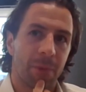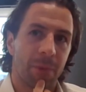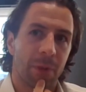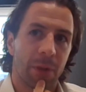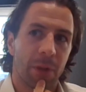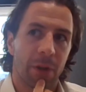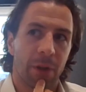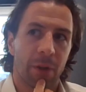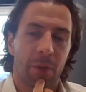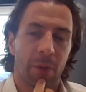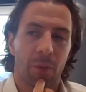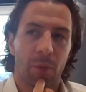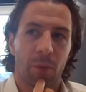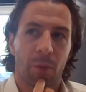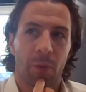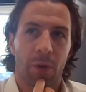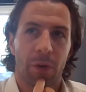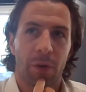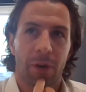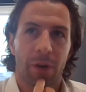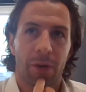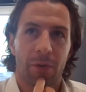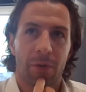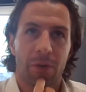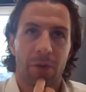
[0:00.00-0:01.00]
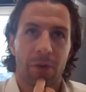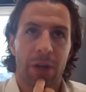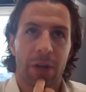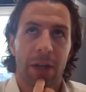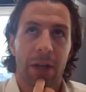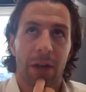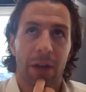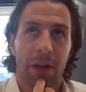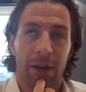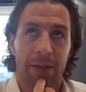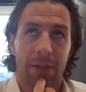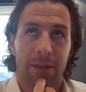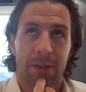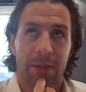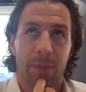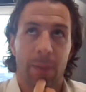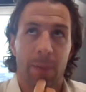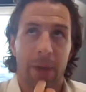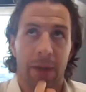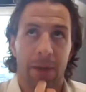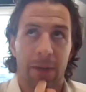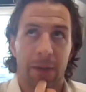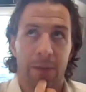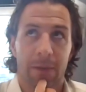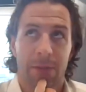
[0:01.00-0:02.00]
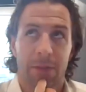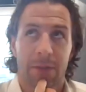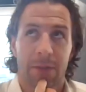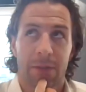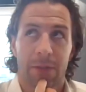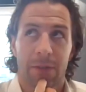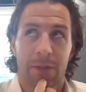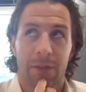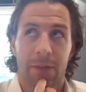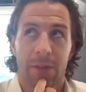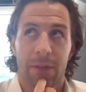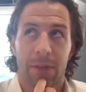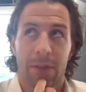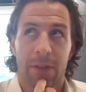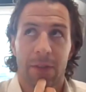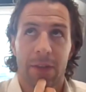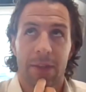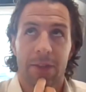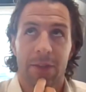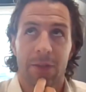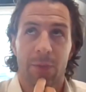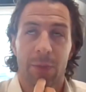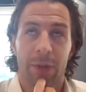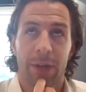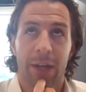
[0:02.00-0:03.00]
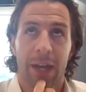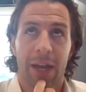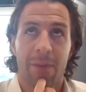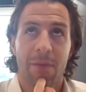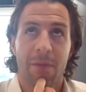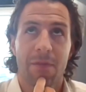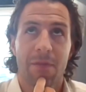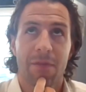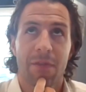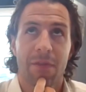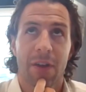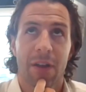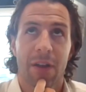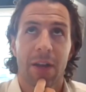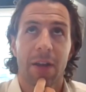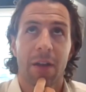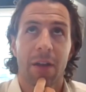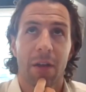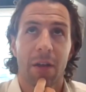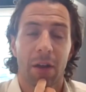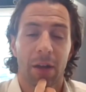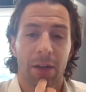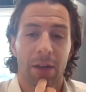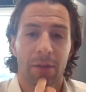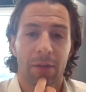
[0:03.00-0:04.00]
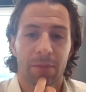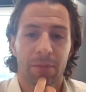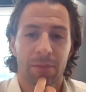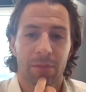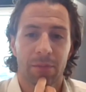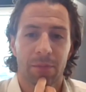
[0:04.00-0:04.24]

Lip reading: Look, what I really liked about this is we came in fairly early.